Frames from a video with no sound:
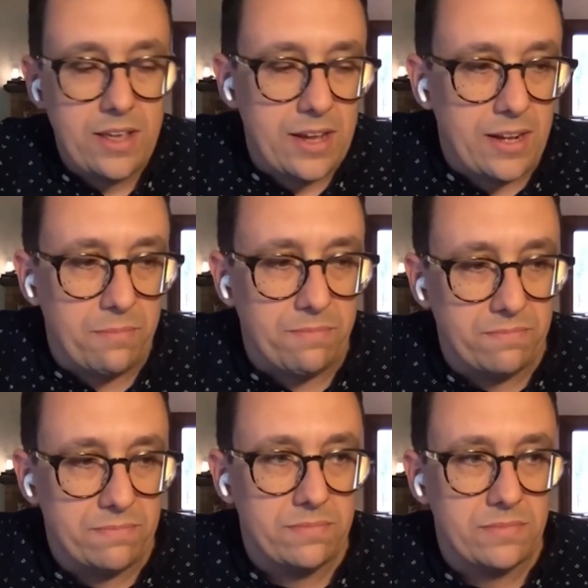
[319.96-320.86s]
um,
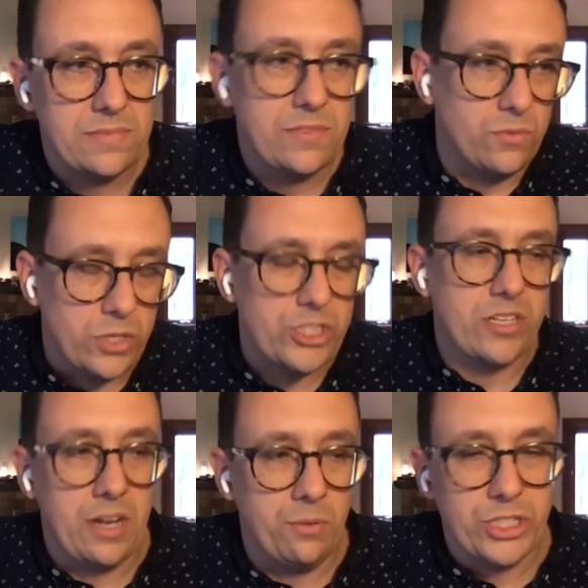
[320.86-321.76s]
which
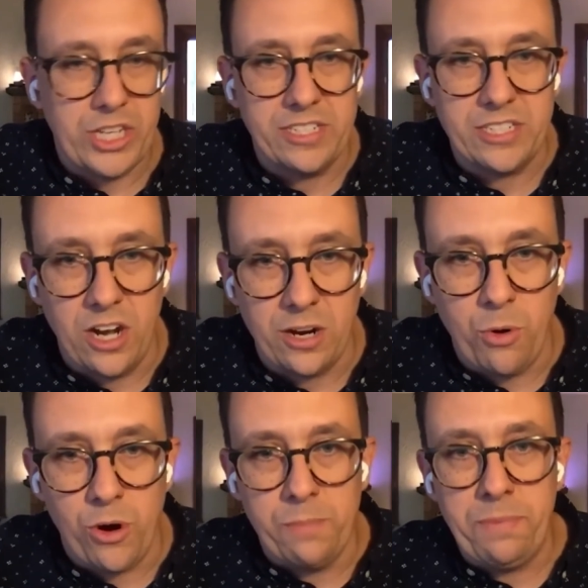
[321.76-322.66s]
I wish I could talk
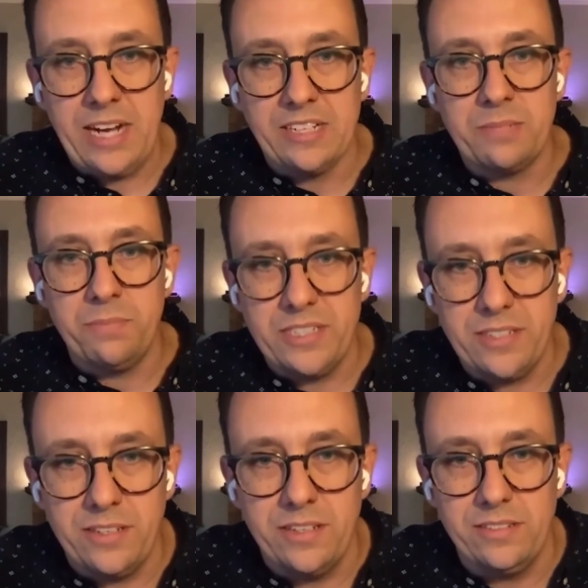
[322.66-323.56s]
more about, but
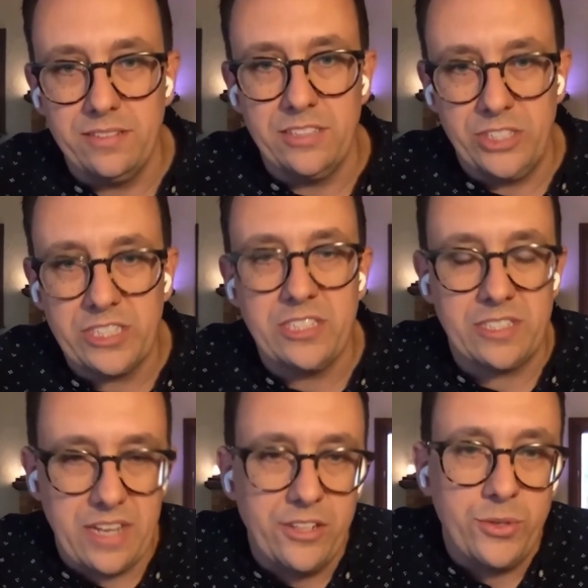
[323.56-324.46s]
just let's
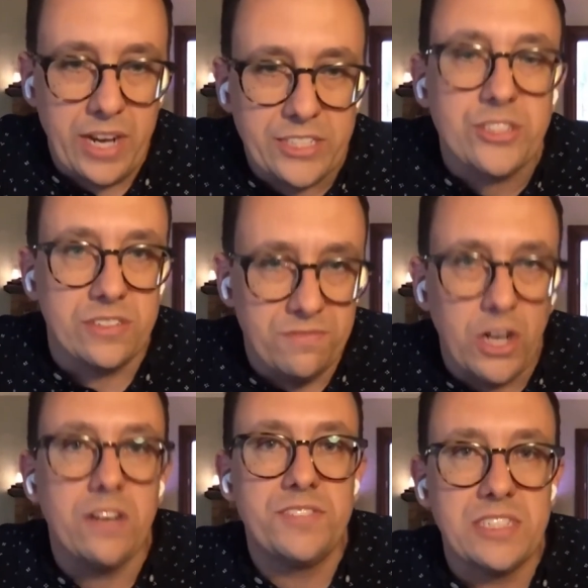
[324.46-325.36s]
say you guys are
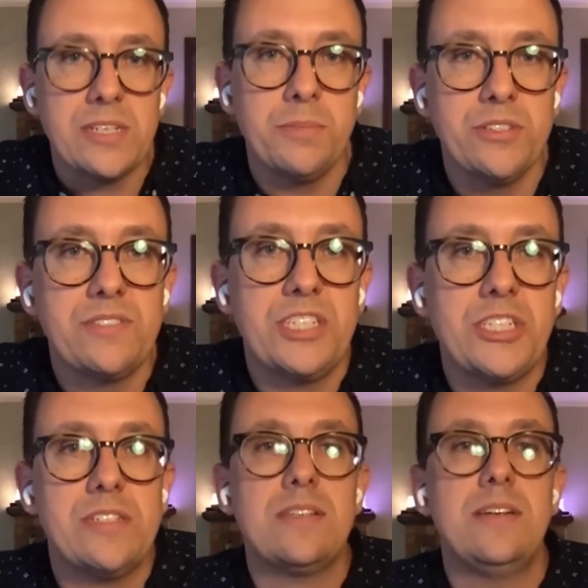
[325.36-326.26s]
involved in some of those
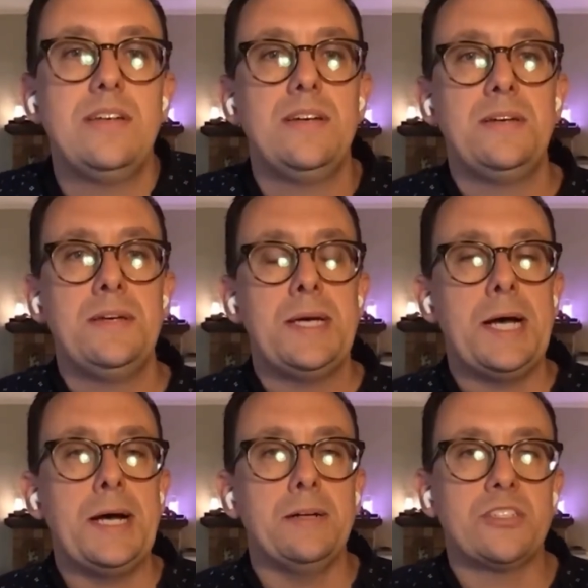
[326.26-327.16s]
visions.
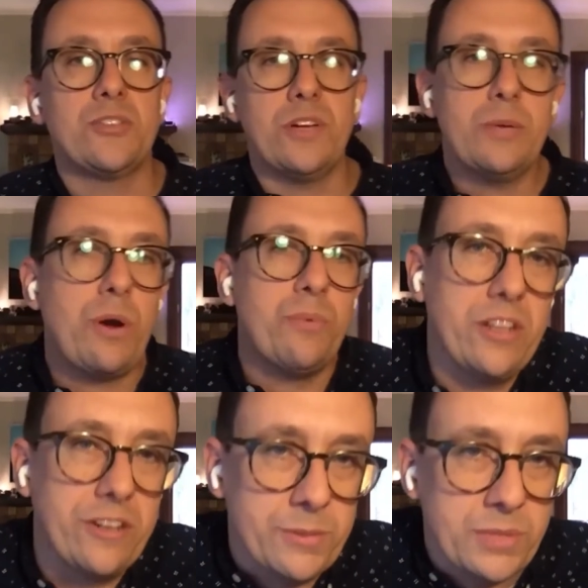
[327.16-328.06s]
So really what we
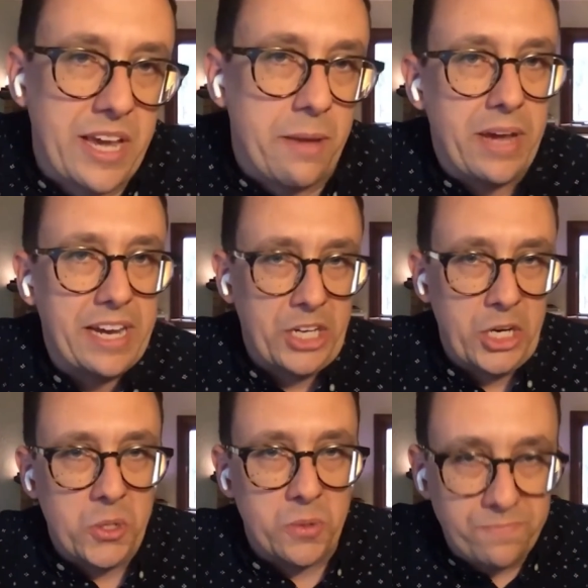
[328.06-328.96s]
learned from Scan Bag
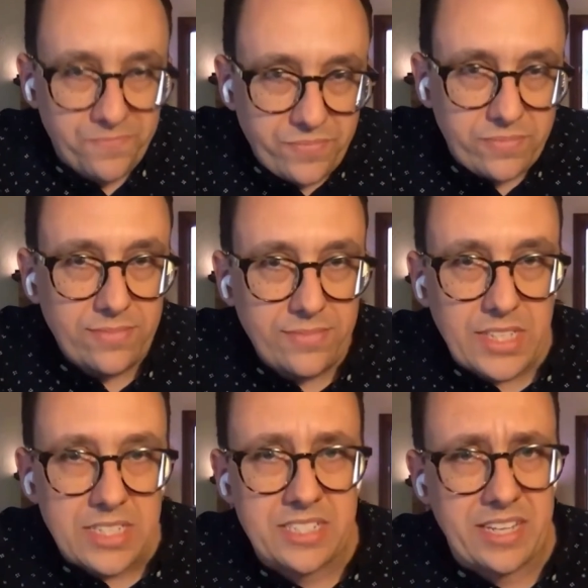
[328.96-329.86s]
Go,
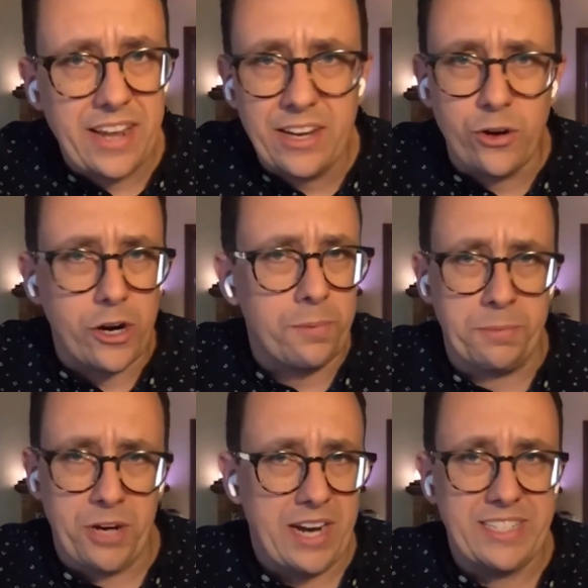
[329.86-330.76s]
scanning on our
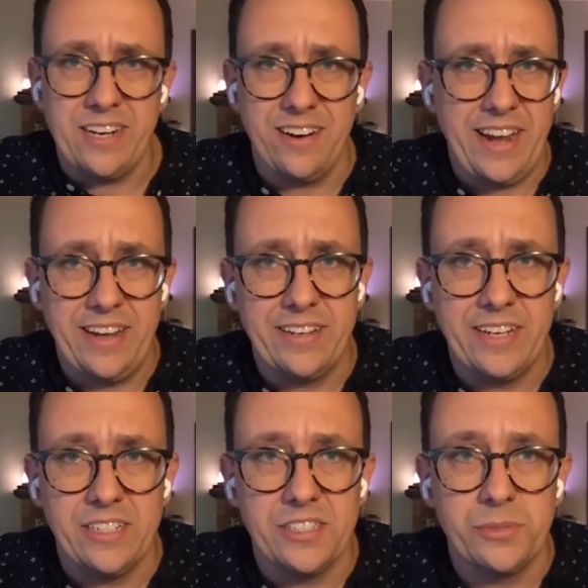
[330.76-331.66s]
proprietary
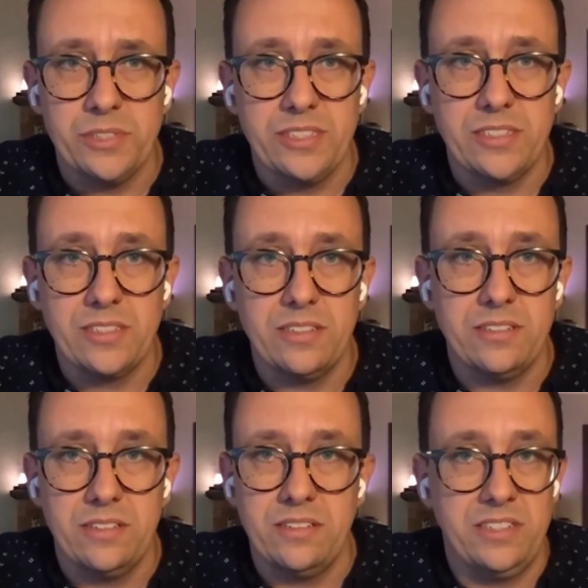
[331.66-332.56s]
handhelds was
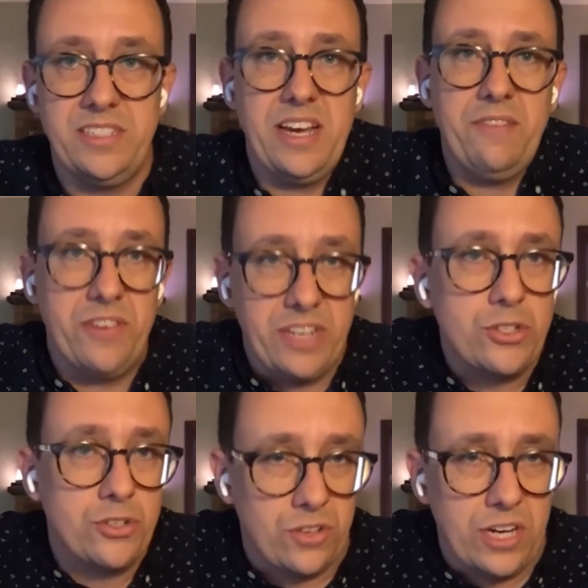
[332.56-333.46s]
the definite
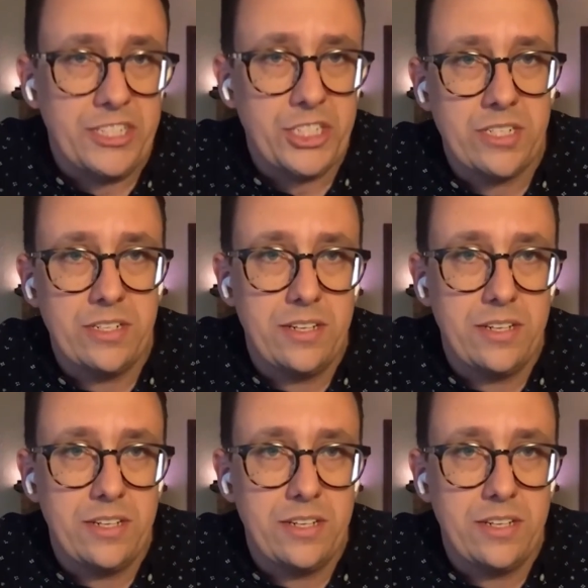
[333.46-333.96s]
crutch